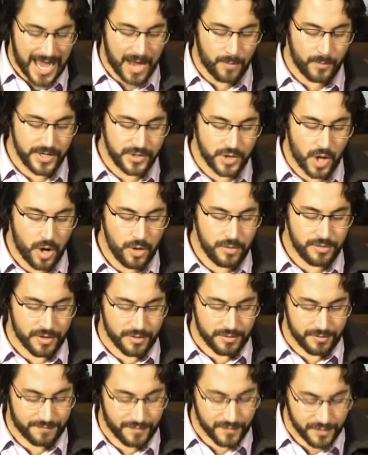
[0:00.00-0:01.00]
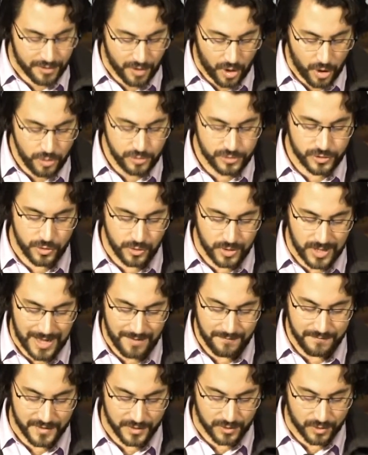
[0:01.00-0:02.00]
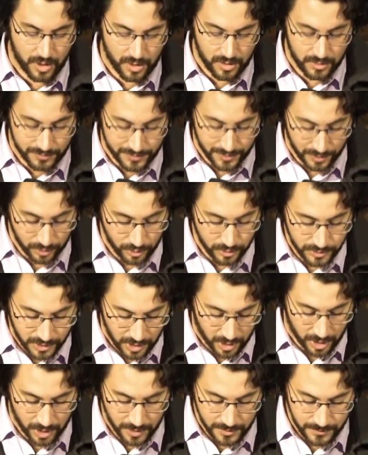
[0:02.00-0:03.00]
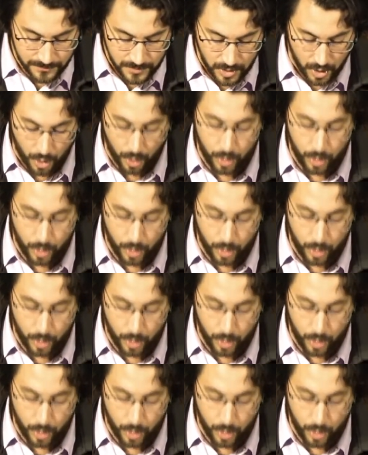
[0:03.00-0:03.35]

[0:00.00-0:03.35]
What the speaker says: And we know that for those who love the Lord God,